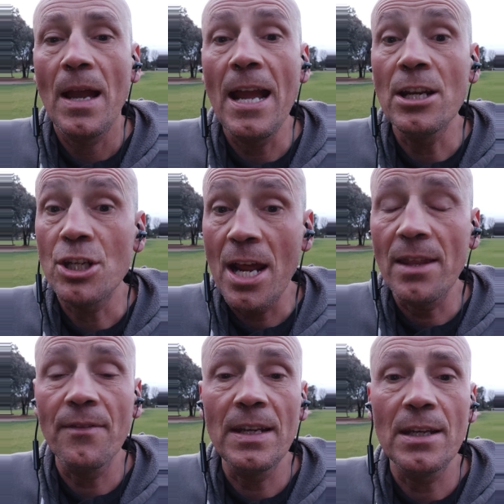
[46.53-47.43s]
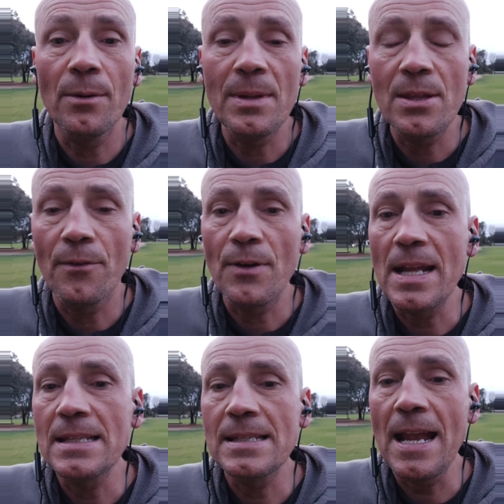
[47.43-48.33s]
and share the video with your
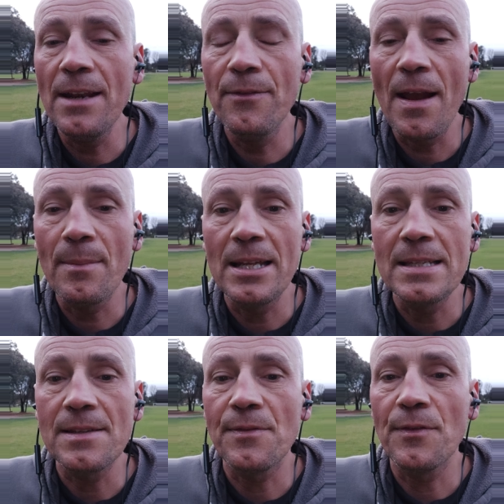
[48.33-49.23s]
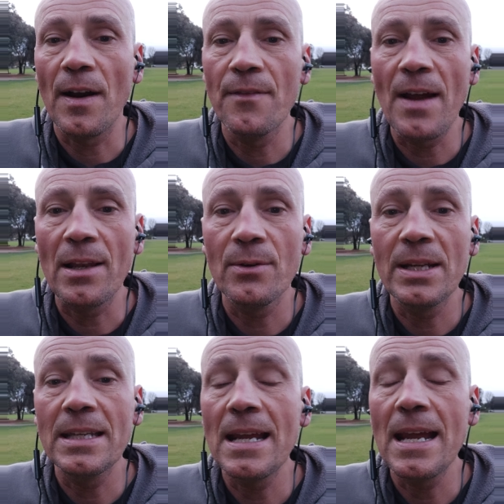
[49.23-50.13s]
friends and families if you find value
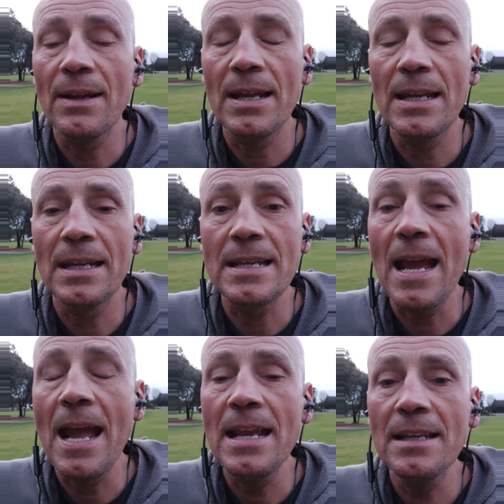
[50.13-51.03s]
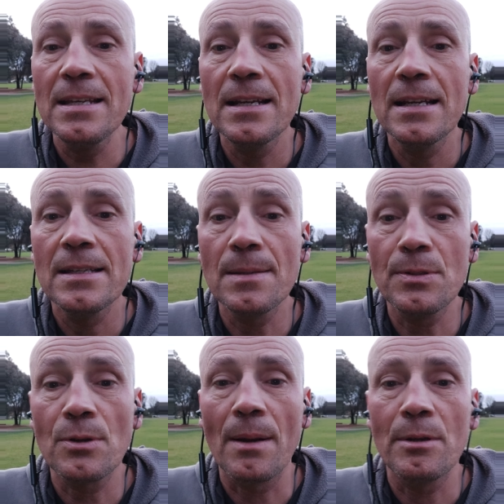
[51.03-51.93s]
in it, and
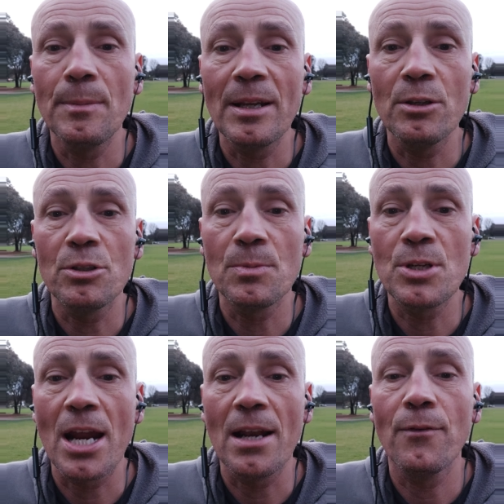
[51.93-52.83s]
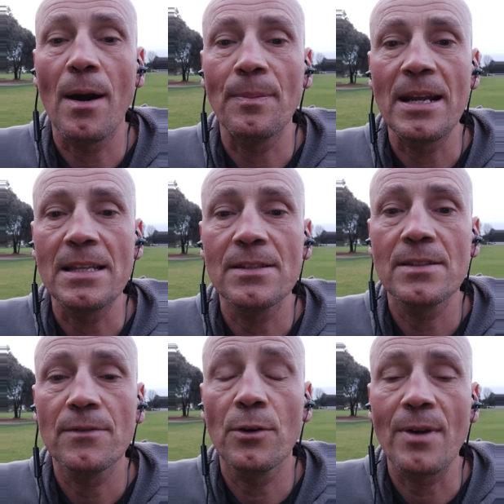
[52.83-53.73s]
subscribe to my YouTube channel for
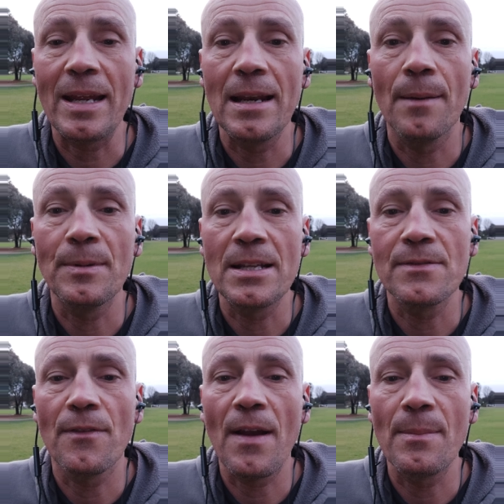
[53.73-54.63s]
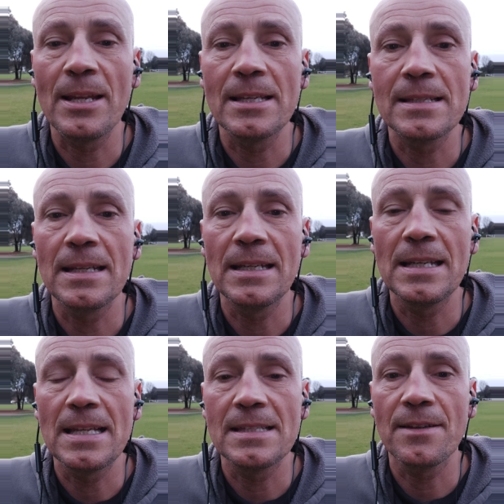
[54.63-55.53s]
updates, for regular updates for families in
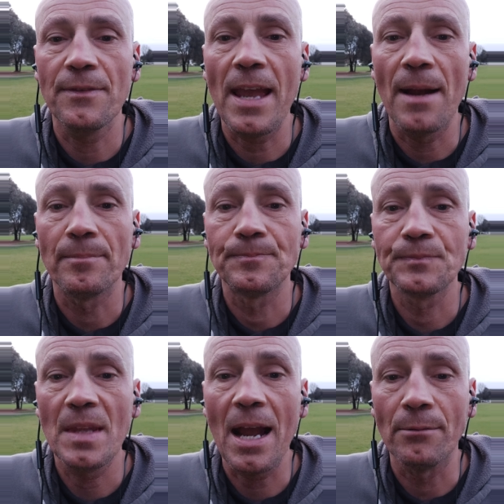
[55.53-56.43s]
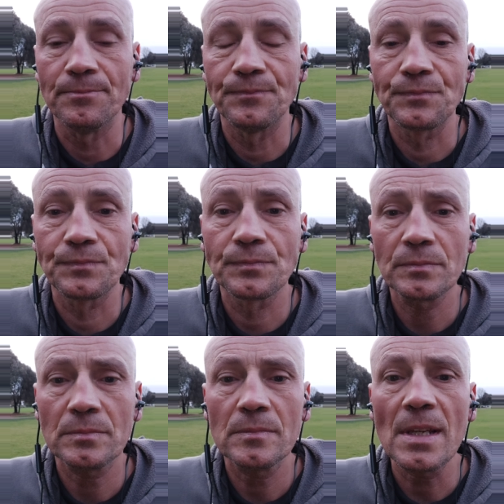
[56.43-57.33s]
intensive care. Now,
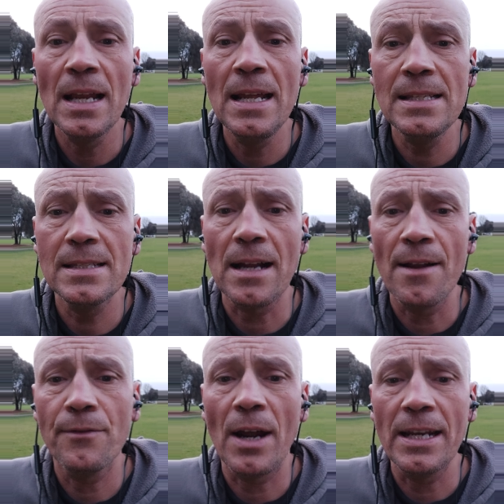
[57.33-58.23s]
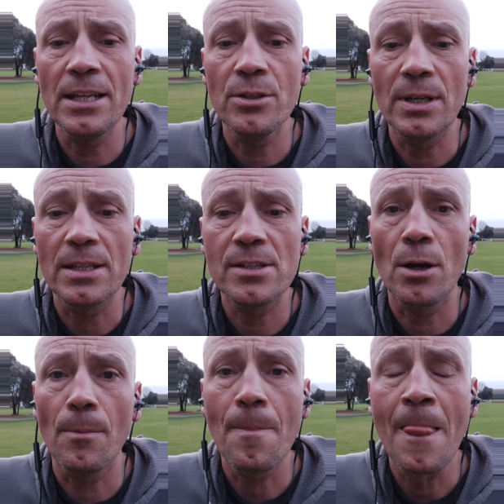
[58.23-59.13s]
let's dive right into it.
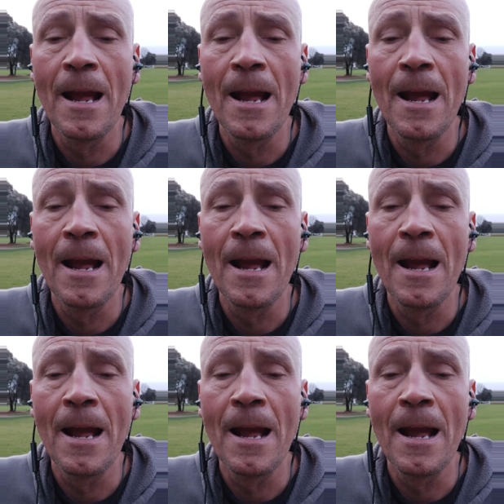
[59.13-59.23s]
So,